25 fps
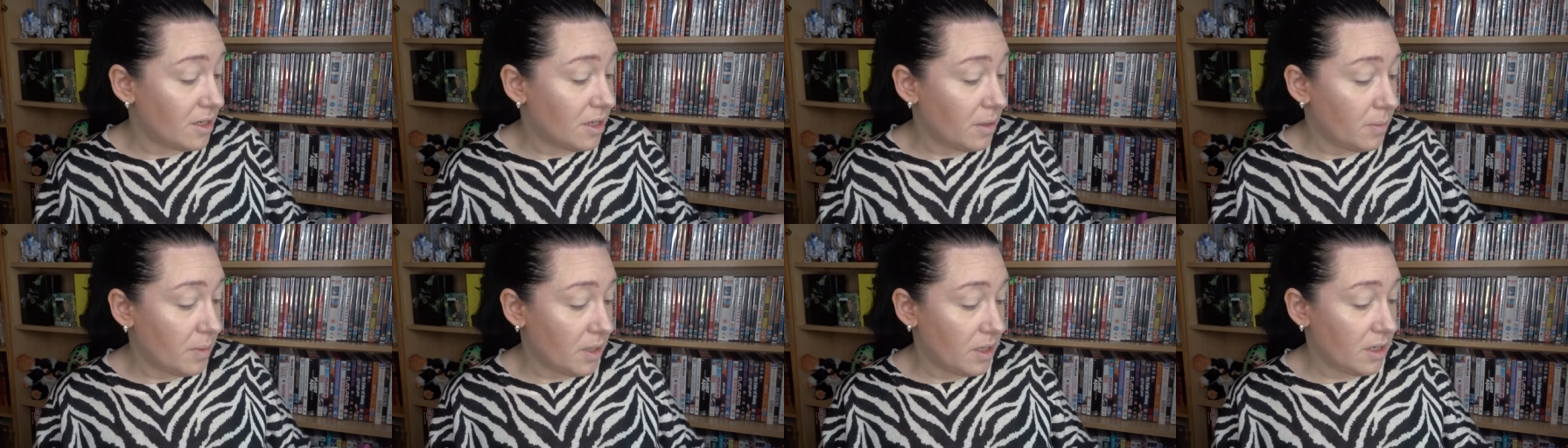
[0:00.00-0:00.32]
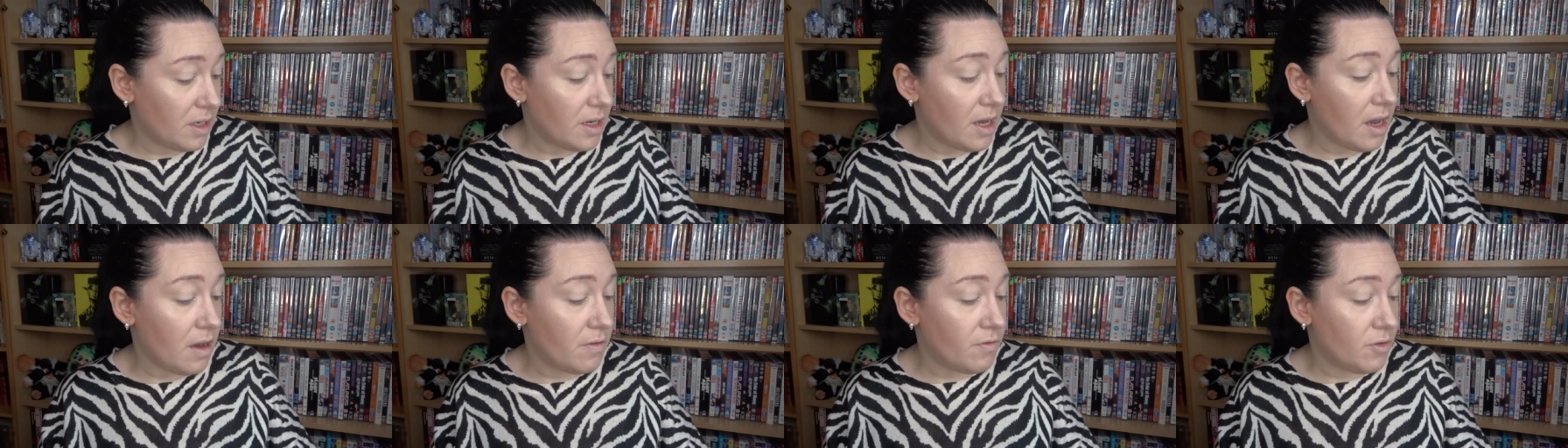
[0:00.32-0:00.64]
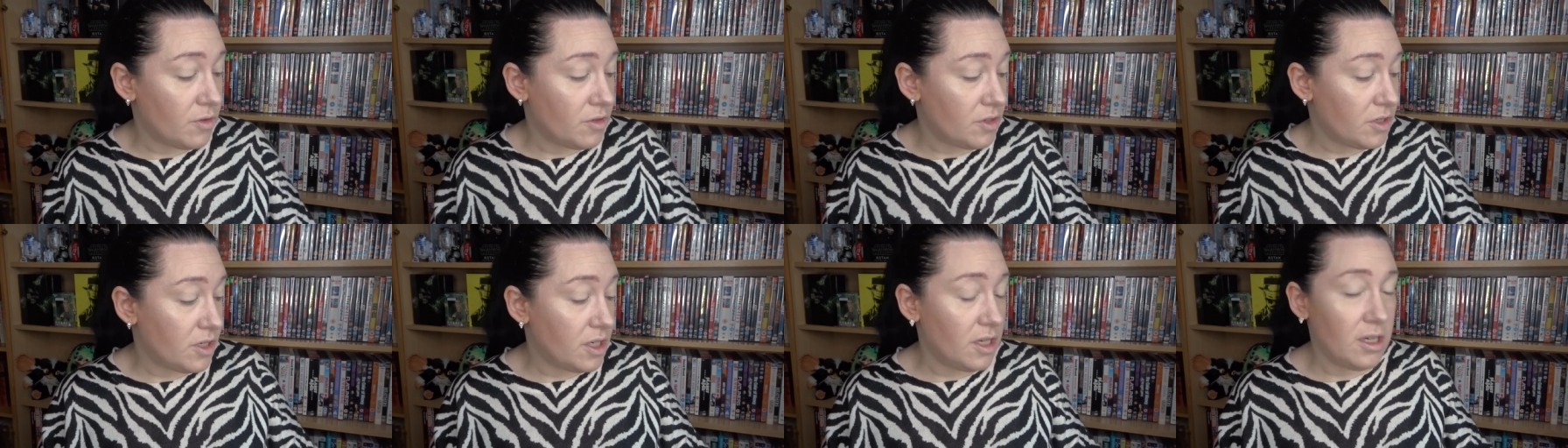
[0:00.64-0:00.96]
I mean, Kat
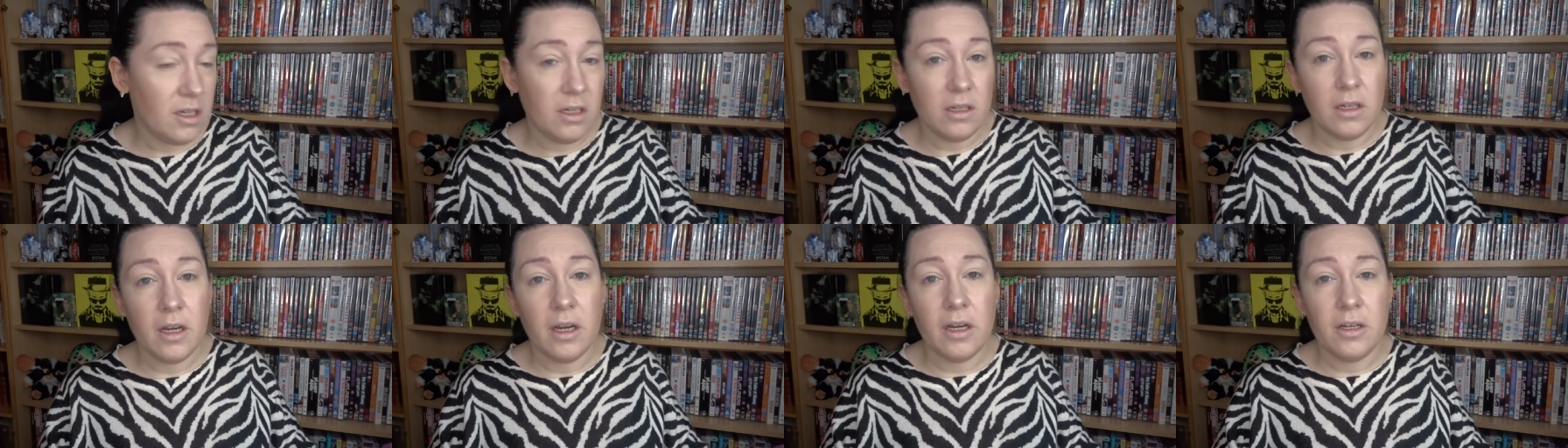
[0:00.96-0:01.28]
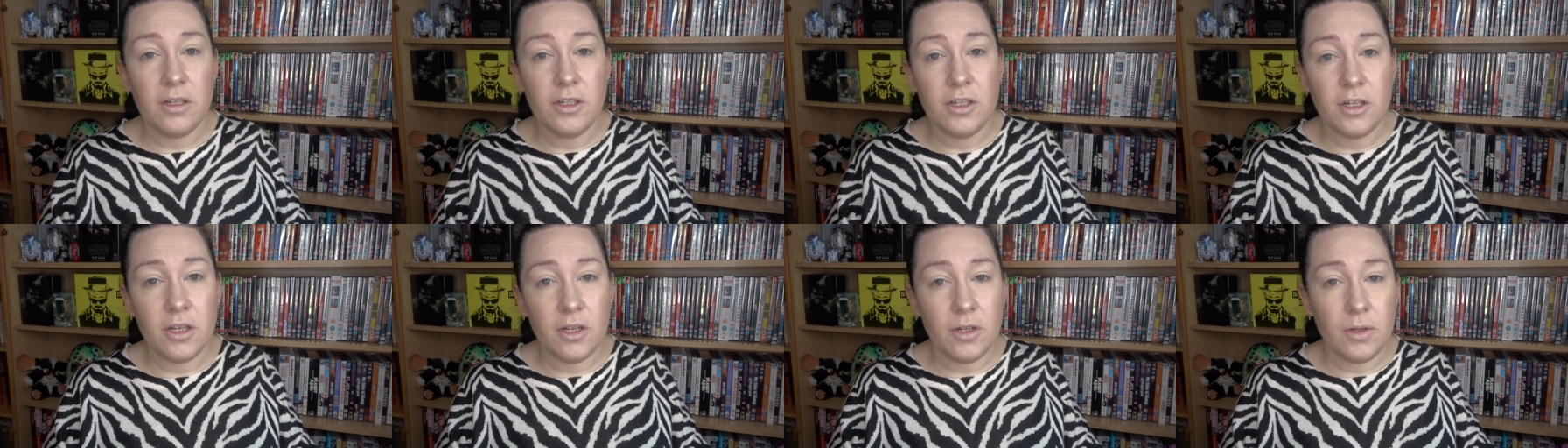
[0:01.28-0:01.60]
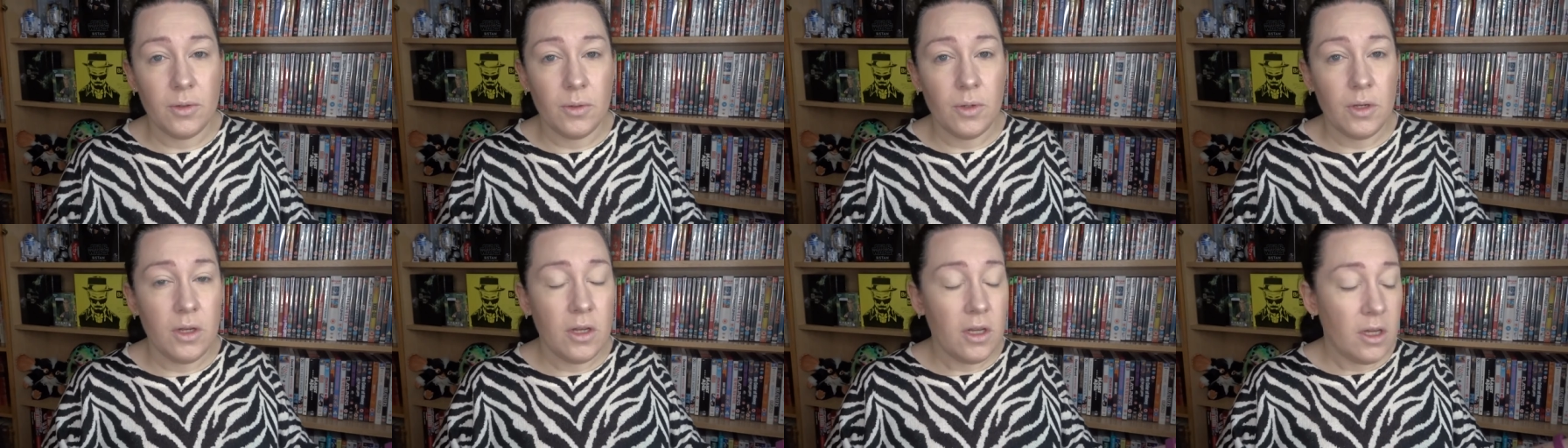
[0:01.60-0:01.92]
Von D
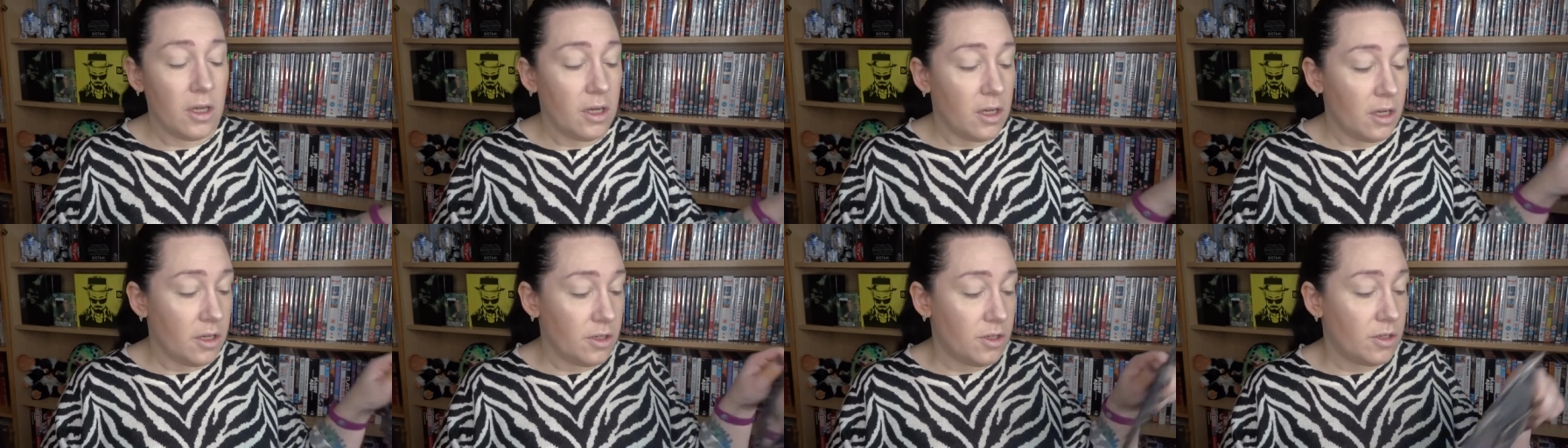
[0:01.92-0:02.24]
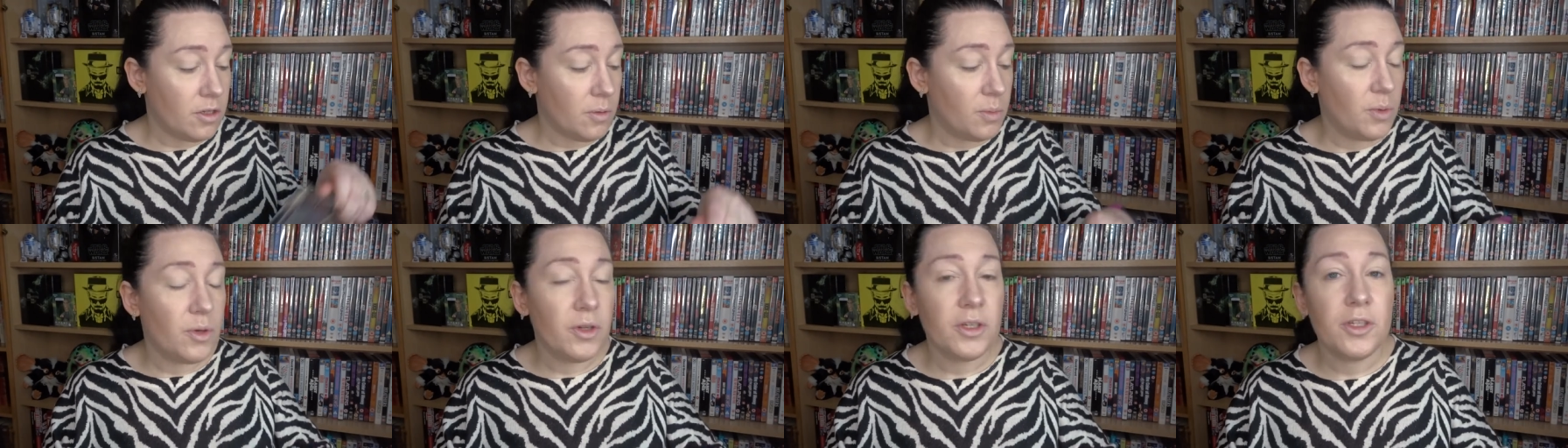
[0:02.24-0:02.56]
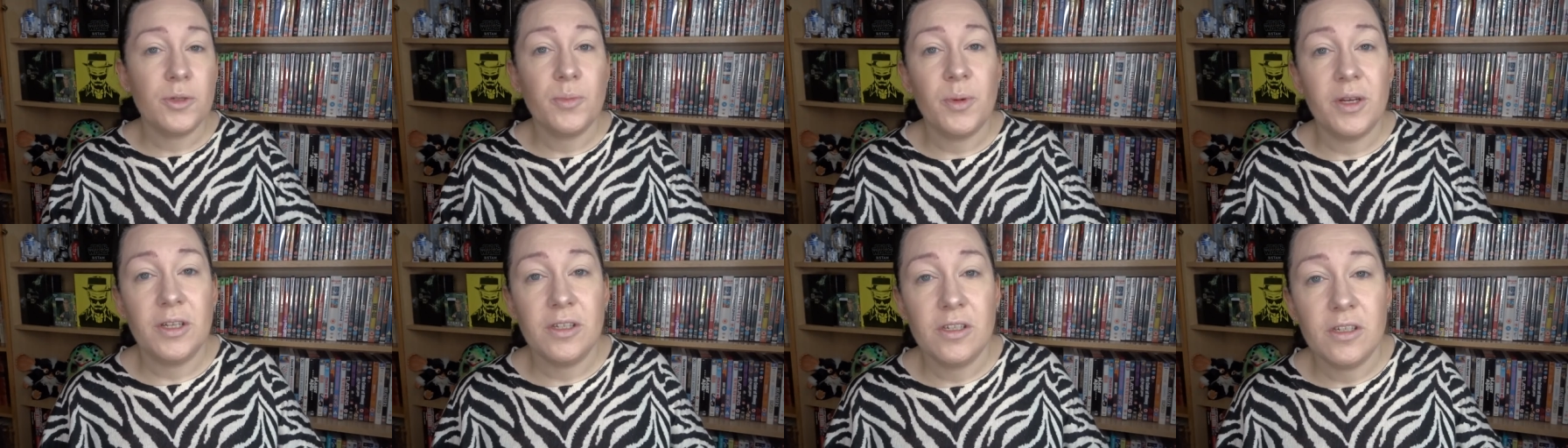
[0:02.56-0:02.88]
eyeshadow is super
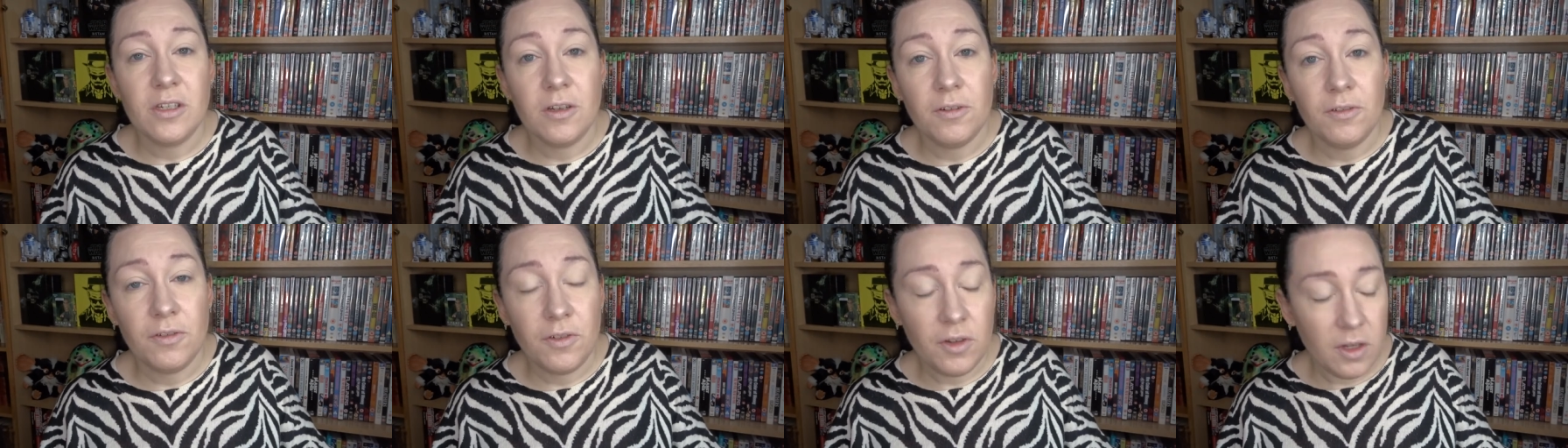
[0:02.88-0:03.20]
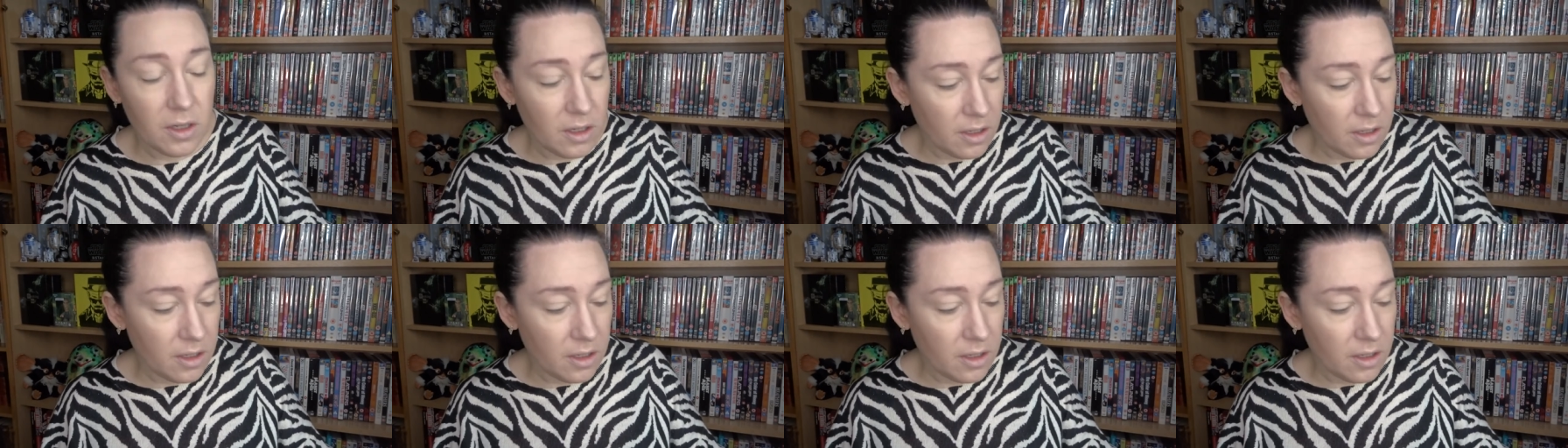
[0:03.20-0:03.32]
expensive,